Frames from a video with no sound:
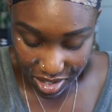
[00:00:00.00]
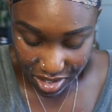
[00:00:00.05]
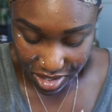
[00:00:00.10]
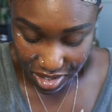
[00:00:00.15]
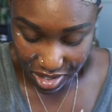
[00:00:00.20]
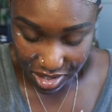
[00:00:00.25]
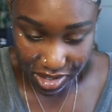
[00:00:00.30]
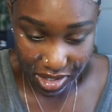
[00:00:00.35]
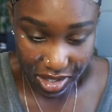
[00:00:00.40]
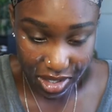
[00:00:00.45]

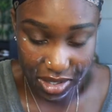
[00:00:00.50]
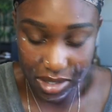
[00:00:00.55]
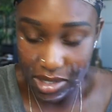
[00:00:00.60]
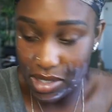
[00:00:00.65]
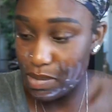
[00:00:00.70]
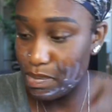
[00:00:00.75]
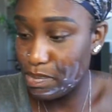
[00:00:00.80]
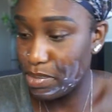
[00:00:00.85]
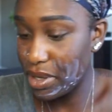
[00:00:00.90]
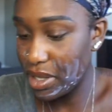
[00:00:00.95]
this thing is
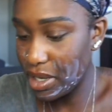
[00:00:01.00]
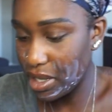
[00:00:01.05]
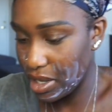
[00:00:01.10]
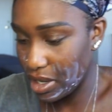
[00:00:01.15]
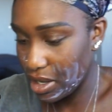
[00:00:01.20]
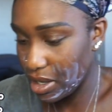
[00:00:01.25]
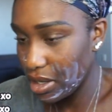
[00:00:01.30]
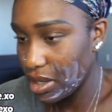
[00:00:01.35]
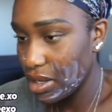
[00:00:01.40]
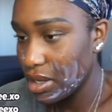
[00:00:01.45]

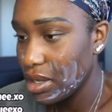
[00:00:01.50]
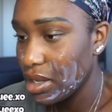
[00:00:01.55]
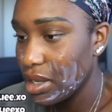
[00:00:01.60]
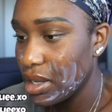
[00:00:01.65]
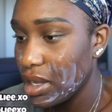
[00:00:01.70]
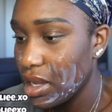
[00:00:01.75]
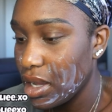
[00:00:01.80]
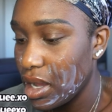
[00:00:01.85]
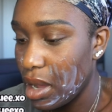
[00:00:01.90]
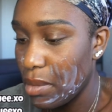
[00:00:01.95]
spilling.
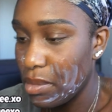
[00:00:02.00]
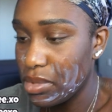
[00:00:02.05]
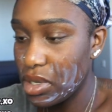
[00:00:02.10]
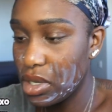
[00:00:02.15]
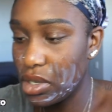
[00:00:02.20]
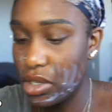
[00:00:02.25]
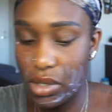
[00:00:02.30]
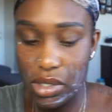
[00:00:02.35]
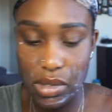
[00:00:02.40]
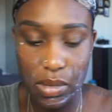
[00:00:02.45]
I'm just
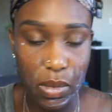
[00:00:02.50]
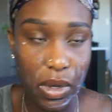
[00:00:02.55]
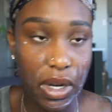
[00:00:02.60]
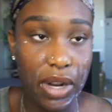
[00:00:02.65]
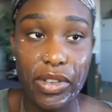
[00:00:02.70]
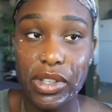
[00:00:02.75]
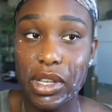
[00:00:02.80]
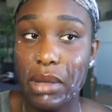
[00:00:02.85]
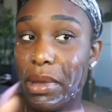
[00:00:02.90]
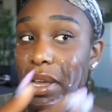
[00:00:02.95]
gonna use
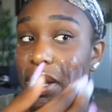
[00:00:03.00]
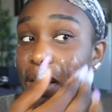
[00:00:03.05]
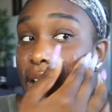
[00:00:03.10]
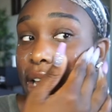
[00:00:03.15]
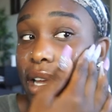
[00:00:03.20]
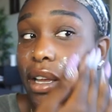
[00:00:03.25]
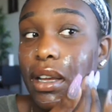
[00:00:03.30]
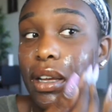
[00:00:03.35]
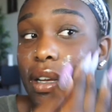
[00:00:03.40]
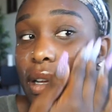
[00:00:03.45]
whatever's on my
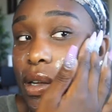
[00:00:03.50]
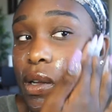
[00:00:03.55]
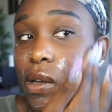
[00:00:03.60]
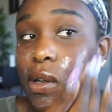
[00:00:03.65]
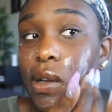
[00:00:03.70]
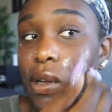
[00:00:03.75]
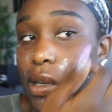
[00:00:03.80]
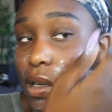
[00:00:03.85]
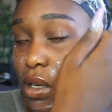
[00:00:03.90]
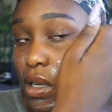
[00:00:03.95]
leg.
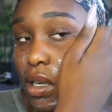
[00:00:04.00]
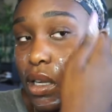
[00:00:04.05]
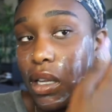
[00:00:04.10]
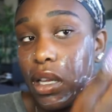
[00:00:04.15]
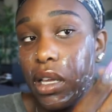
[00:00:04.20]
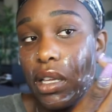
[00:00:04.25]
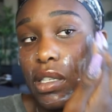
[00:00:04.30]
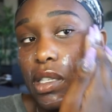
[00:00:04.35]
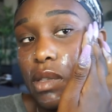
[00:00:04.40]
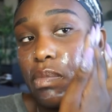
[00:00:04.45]

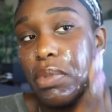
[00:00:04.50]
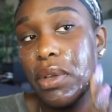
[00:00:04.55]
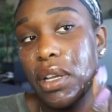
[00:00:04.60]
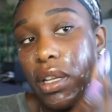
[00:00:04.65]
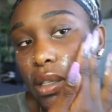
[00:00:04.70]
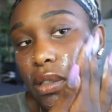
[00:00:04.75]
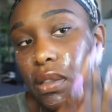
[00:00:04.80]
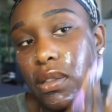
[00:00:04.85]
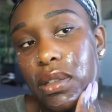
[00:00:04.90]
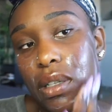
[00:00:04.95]
It's
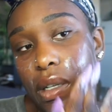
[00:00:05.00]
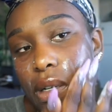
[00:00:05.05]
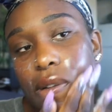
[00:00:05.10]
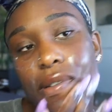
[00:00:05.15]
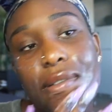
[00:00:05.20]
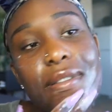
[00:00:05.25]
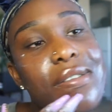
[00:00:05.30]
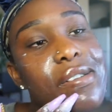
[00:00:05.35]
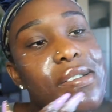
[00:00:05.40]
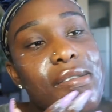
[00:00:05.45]
spilled.
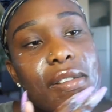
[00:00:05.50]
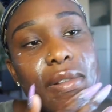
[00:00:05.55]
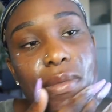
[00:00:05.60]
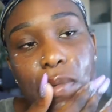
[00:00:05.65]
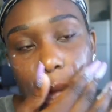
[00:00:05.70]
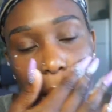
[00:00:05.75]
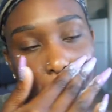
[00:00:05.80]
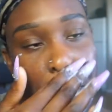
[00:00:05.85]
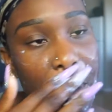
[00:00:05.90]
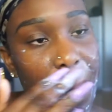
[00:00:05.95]

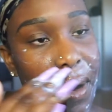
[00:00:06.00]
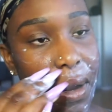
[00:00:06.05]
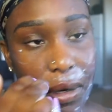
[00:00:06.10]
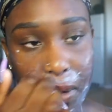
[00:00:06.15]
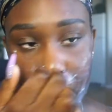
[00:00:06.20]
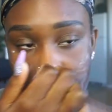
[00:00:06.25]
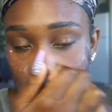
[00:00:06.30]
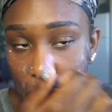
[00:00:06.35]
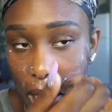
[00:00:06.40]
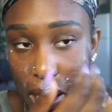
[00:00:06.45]
Yeah, I'm not gonna
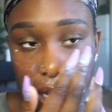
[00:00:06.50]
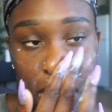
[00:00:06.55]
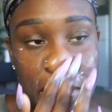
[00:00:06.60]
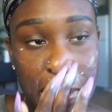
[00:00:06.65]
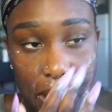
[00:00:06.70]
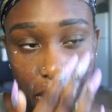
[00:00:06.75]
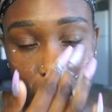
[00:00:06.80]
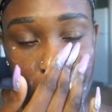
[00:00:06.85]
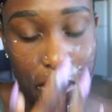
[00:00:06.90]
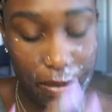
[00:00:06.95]
use a lot because
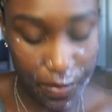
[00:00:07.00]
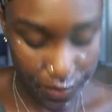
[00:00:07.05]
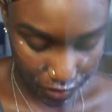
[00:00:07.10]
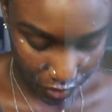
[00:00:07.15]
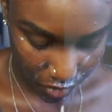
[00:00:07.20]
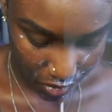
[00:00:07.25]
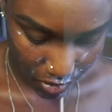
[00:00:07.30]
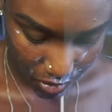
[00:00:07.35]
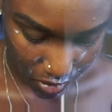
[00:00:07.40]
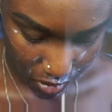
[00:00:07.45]
I don't want,
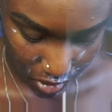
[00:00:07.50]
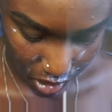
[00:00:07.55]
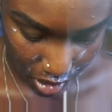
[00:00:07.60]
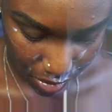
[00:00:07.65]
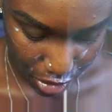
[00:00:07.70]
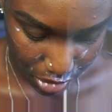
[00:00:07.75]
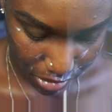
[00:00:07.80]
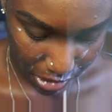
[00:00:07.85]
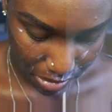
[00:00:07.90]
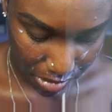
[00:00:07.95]
when I
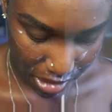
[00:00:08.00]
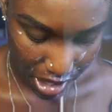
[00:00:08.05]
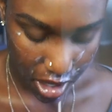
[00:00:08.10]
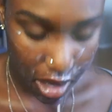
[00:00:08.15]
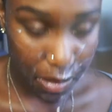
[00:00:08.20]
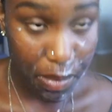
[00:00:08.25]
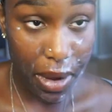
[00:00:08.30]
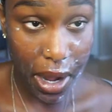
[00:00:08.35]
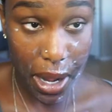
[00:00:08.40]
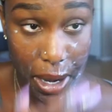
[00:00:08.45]
put my
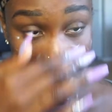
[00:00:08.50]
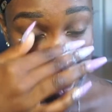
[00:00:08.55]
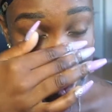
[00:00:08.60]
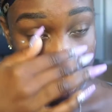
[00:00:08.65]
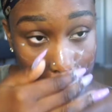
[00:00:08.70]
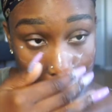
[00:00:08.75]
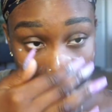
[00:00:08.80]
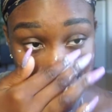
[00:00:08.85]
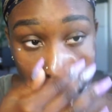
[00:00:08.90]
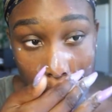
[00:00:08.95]
makeup on,
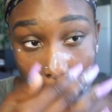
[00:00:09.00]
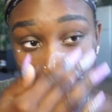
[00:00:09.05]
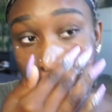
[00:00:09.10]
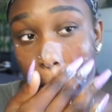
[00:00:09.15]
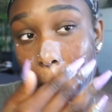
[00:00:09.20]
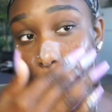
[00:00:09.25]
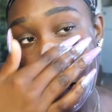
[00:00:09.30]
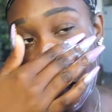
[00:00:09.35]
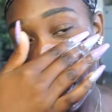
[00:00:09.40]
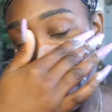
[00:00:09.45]

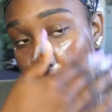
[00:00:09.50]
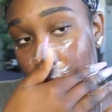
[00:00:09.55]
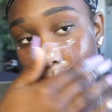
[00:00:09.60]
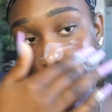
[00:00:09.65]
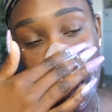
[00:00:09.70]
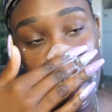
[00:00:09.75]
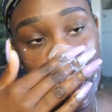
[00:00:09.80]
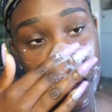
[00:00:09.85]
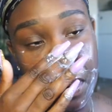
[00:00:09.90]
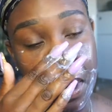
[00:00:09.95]

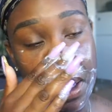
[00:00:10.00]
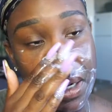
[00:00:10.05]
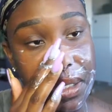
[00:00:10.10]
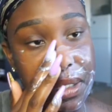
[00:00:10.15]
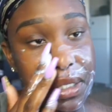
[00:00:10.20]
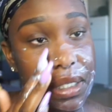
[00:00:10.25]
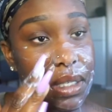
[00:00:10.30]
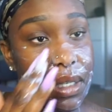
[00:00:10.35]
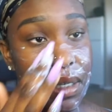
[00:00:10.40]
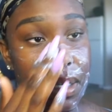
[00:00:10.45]
I don't want it
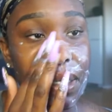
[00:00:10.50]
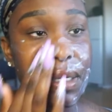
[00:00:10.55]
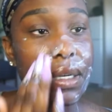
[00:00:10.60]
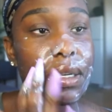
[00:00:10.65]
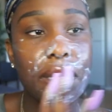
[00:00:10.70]
to look